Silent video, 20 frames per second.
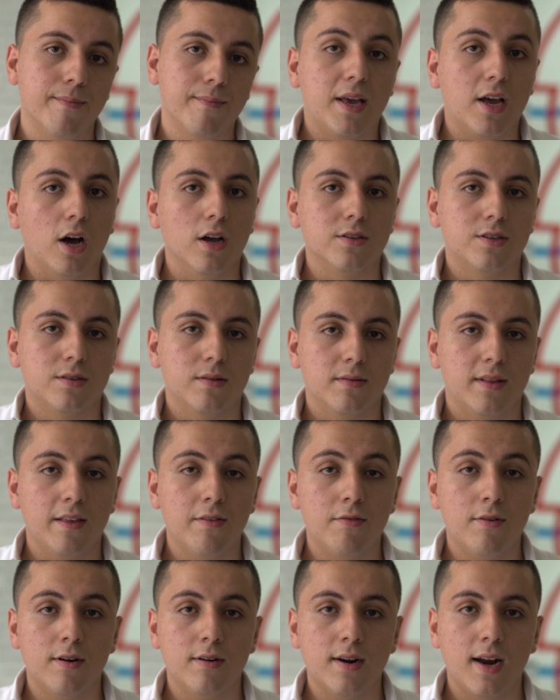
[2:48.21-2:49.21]
because the
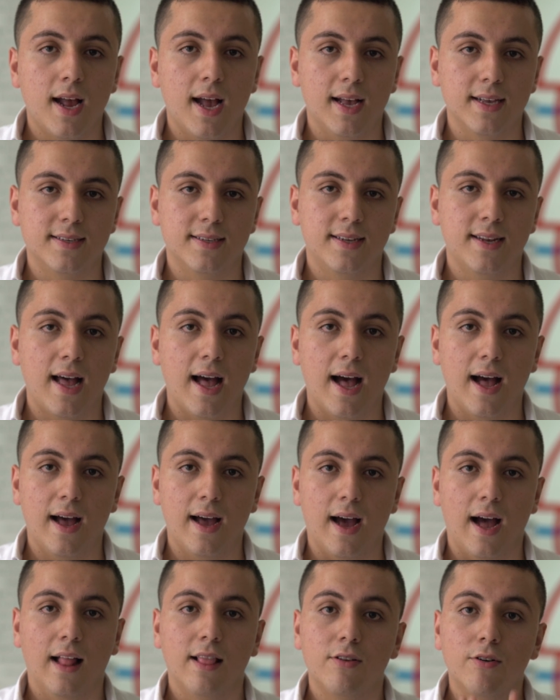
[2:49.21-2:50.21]
drone has an
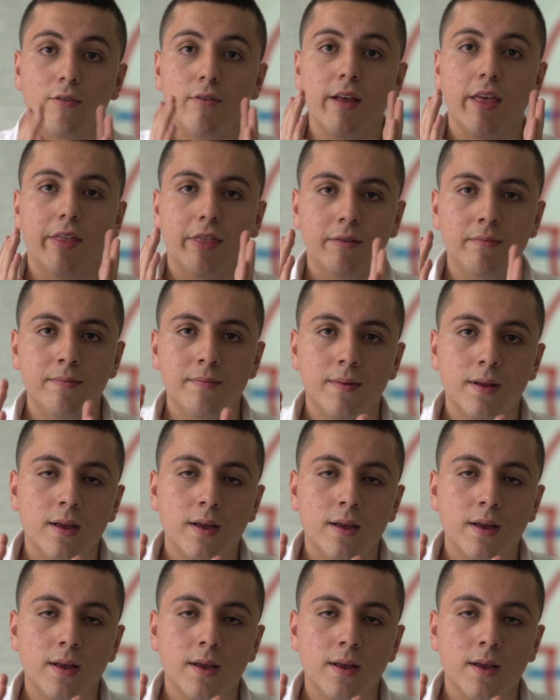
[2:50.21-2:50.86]
algorithm